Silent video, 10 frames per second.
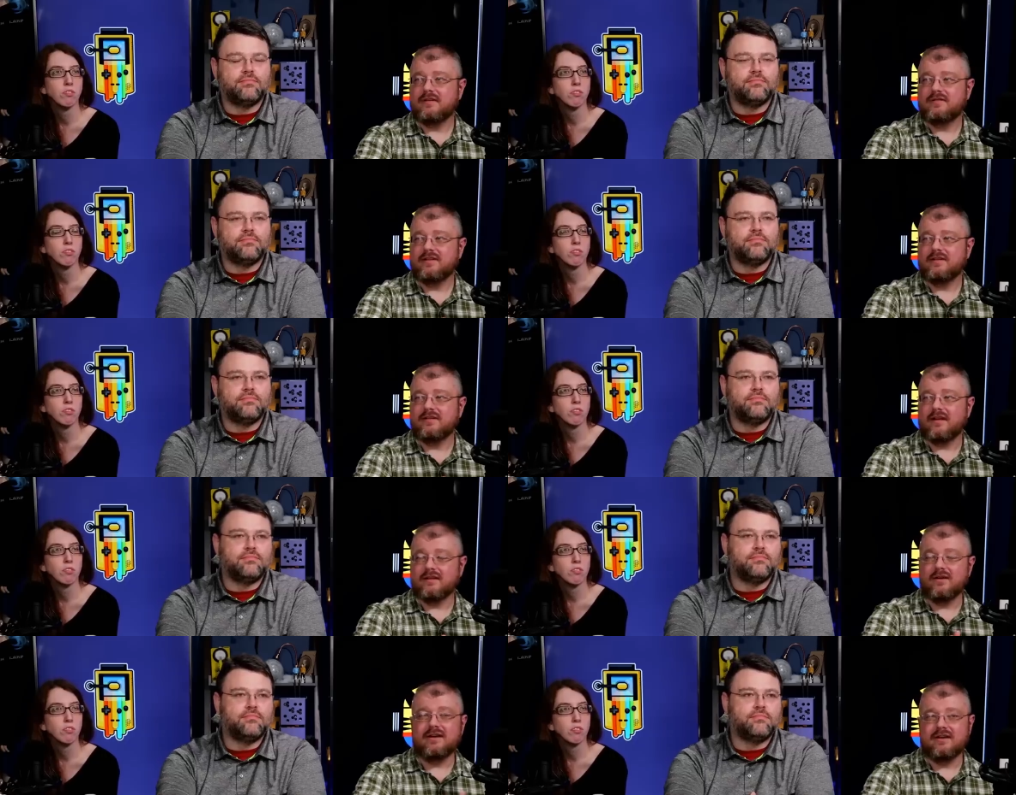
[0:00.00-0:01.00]
Speaker 1: and then they're
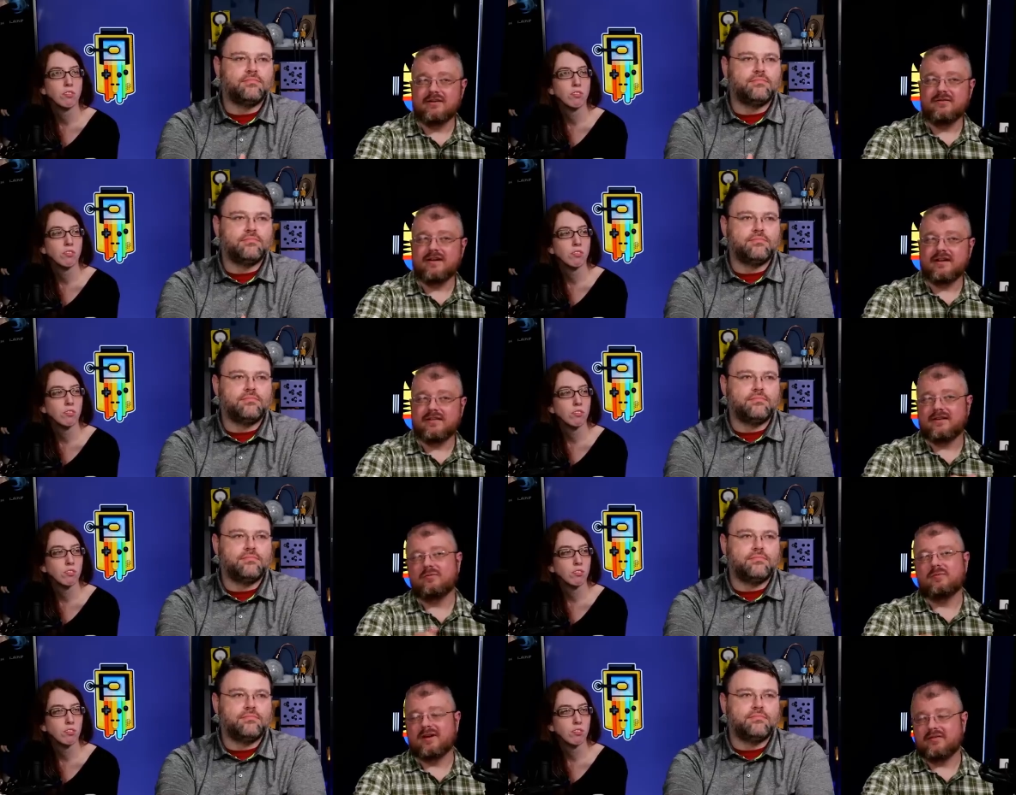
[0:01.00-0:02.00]
like, "No, I didn't do that," and they
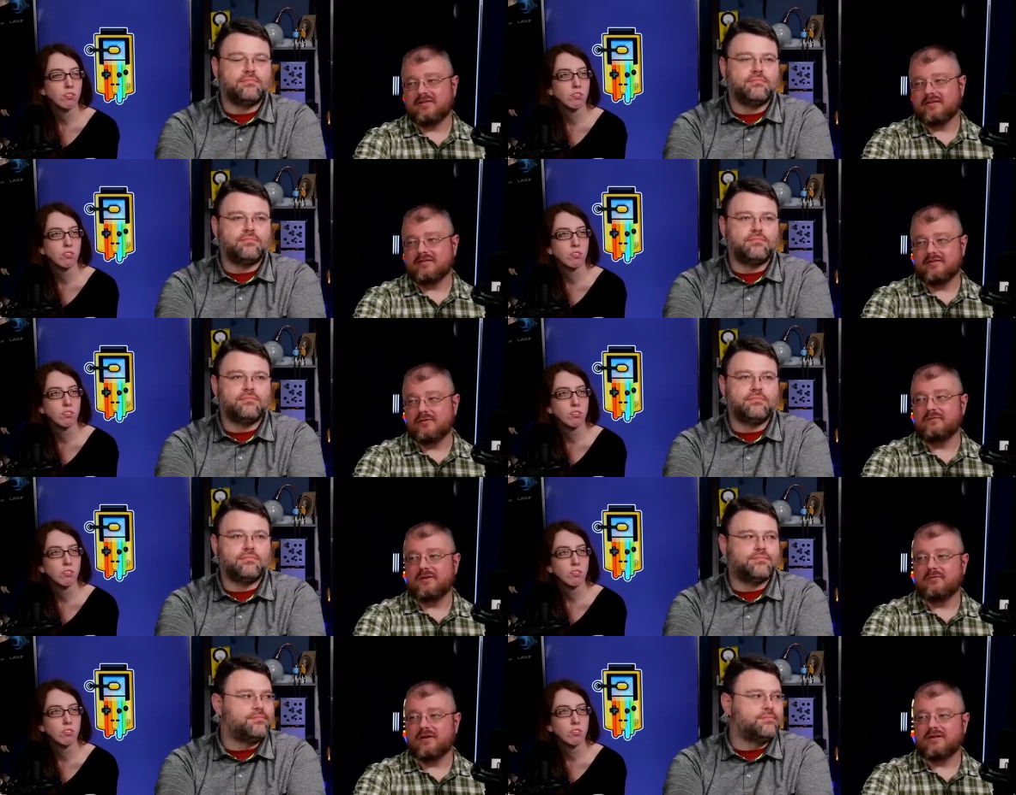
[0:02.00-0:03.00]
whip out the the
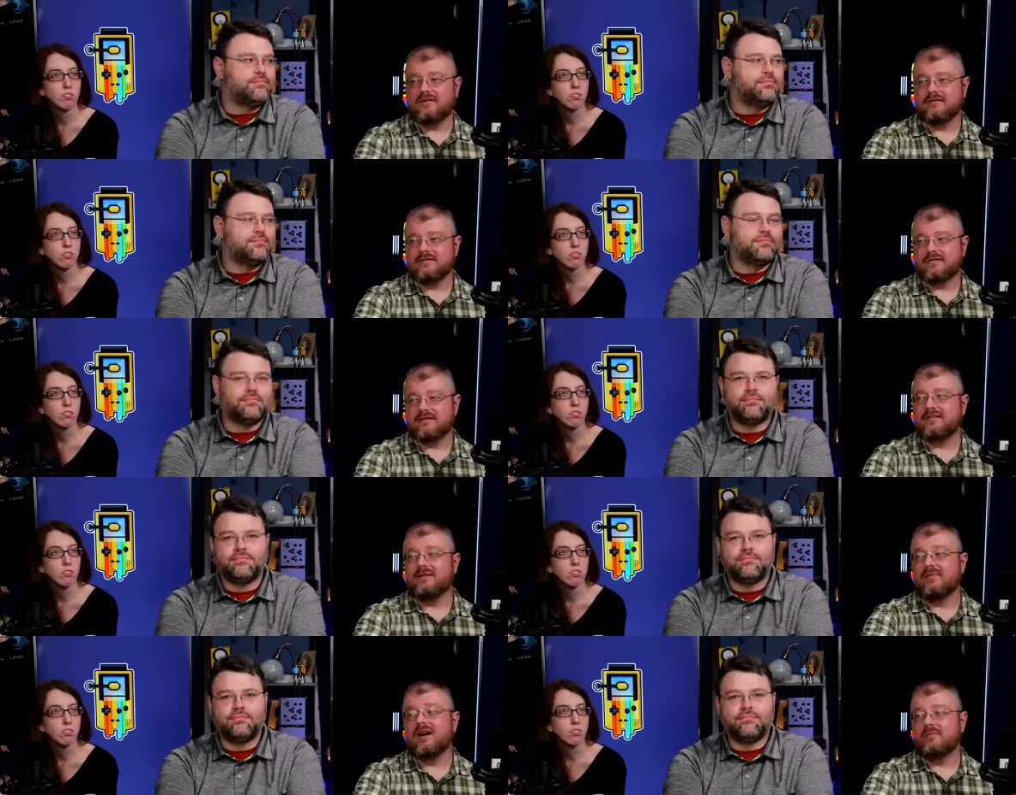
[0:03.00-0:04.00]
UV wand.
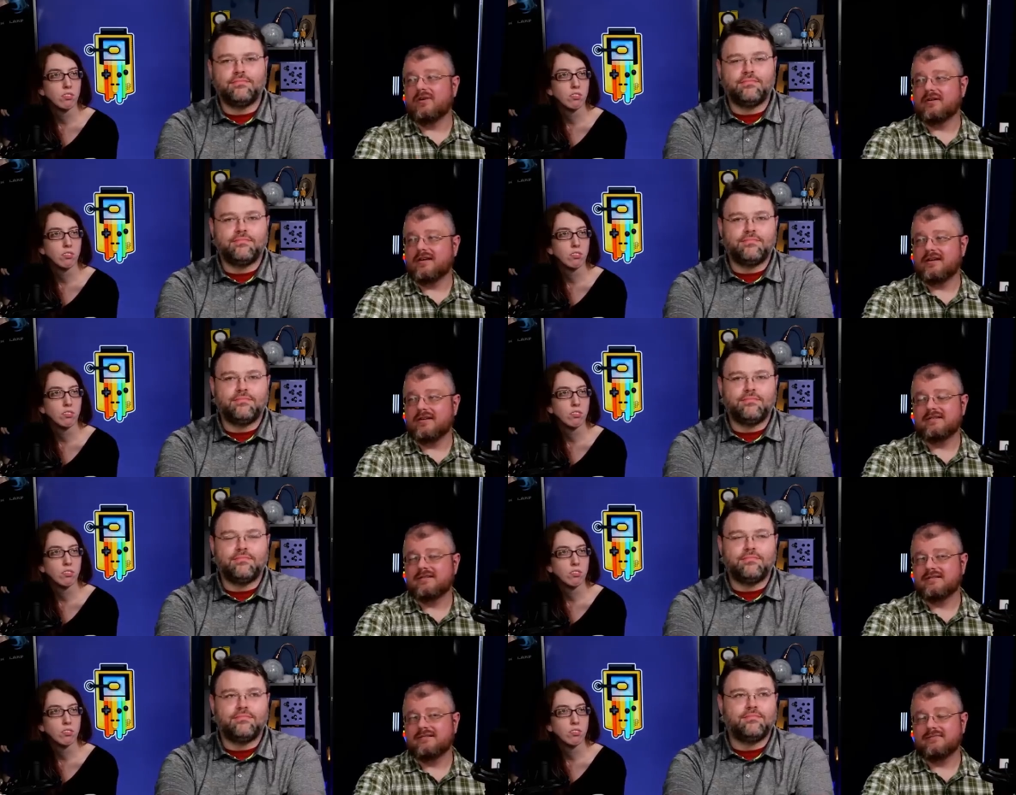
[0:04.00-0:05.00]
That might work, I
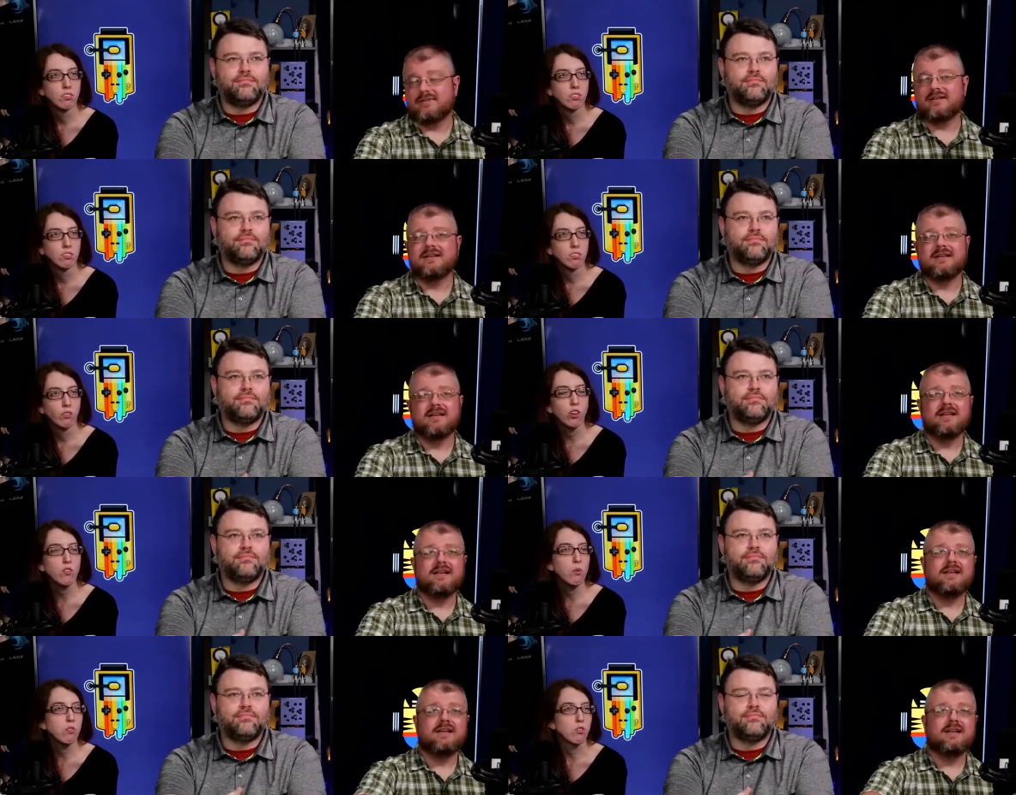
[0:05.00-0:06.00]
guess. But
Speaker 2: what
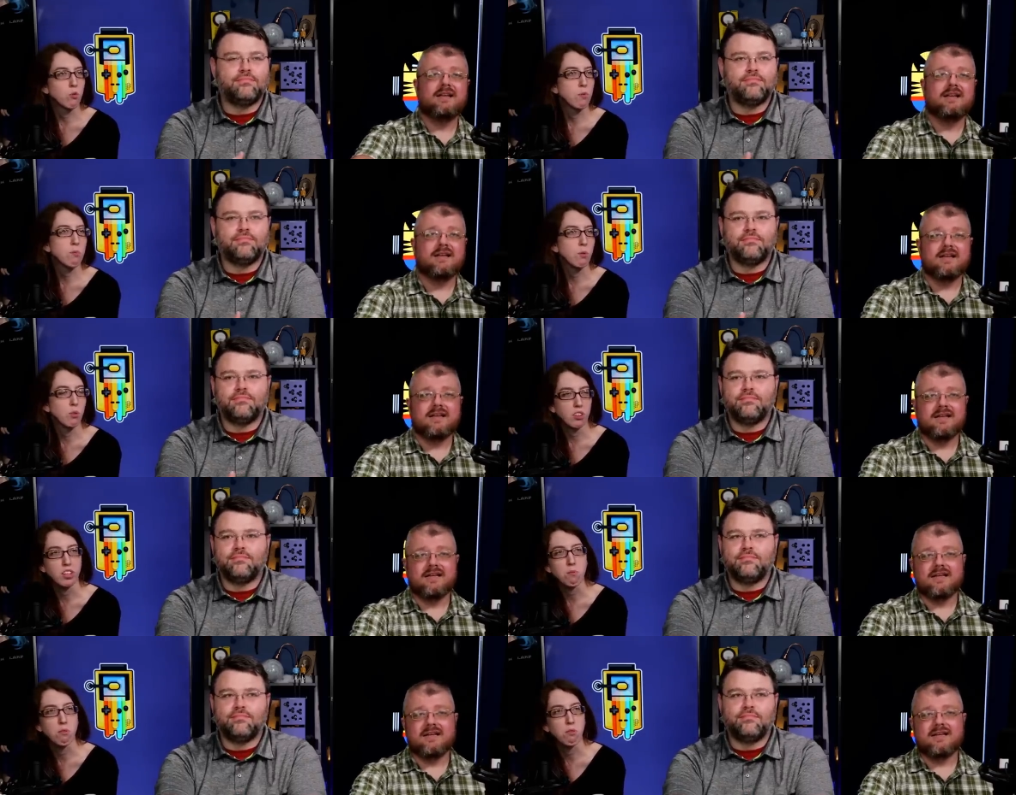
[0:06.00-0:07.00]
if you went to a swimming pool the
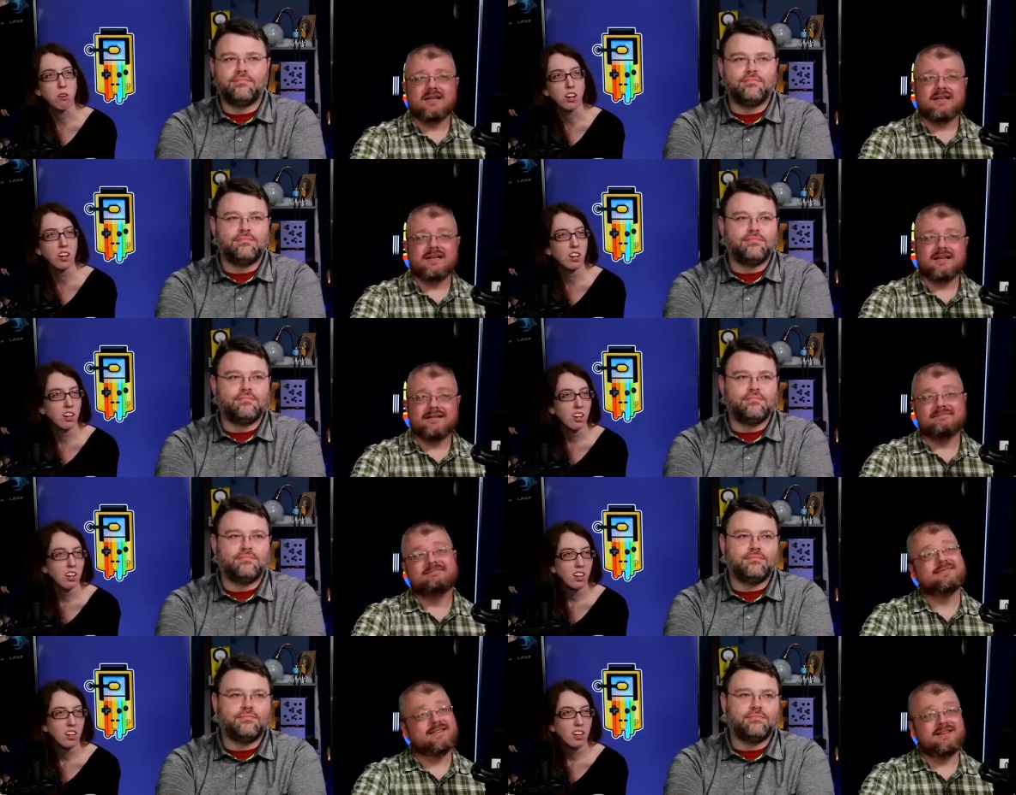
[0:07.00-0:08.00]
day before?
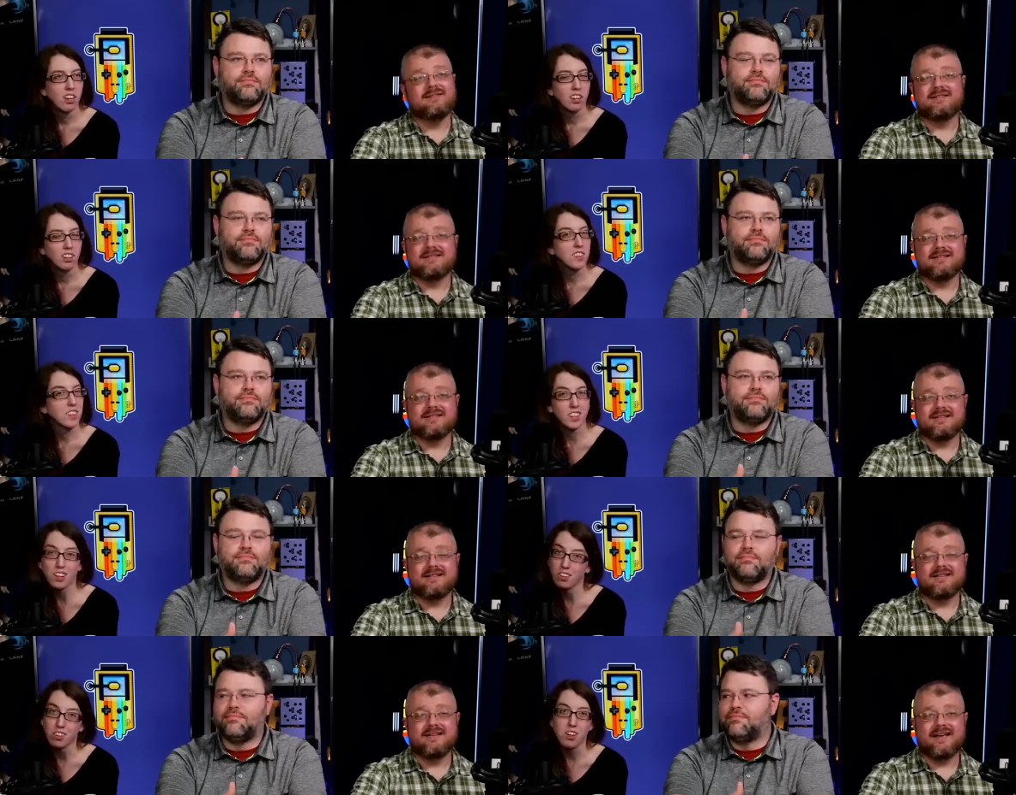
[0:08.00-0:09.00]
You know, and then it's good,
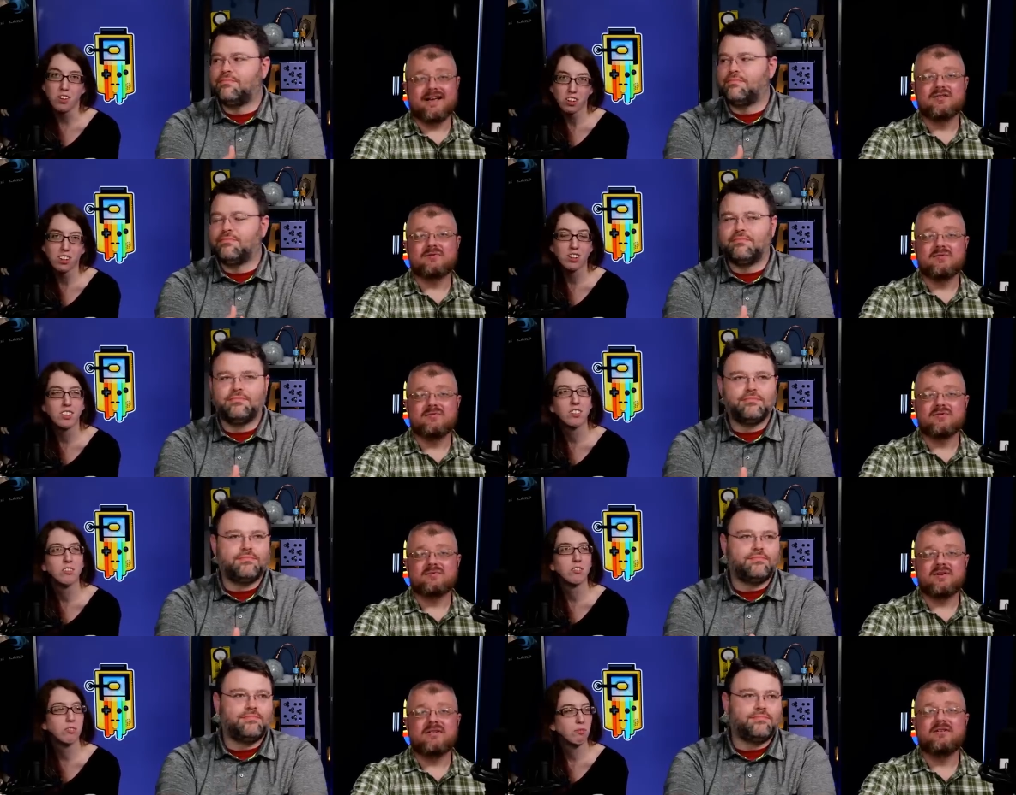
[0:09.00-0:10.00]
like, oh no. And swimming
Speaker 1: pools
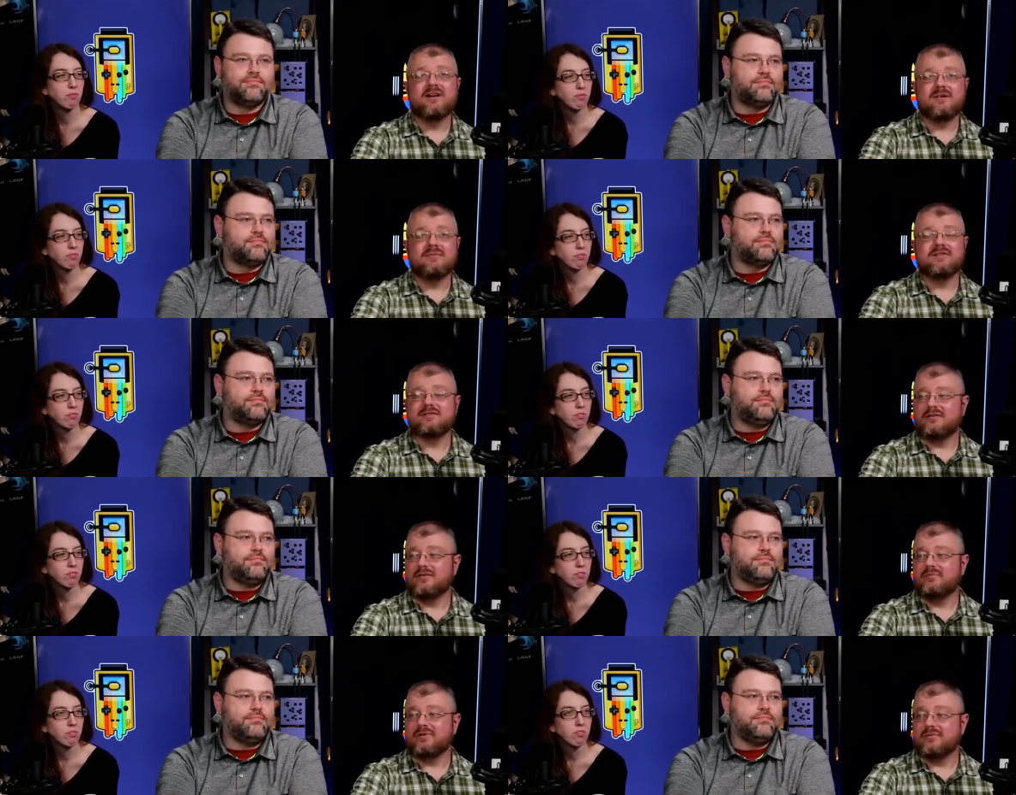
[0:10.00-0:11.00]
are probably a great place to
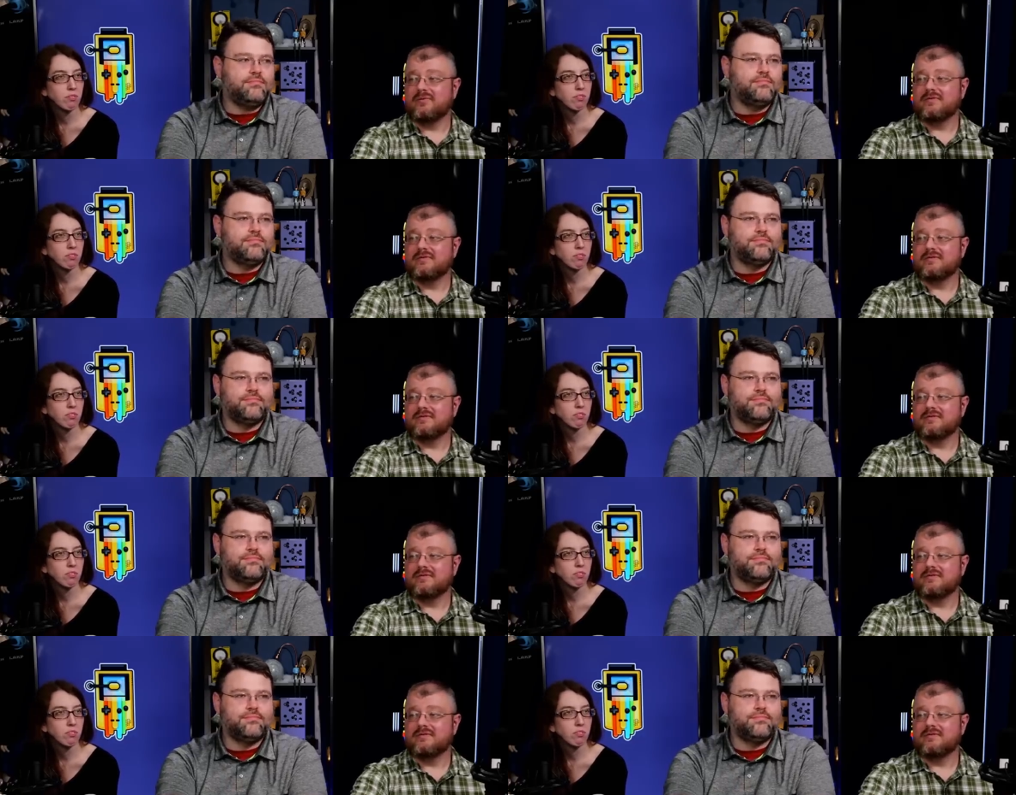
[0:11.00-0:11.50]
grope people.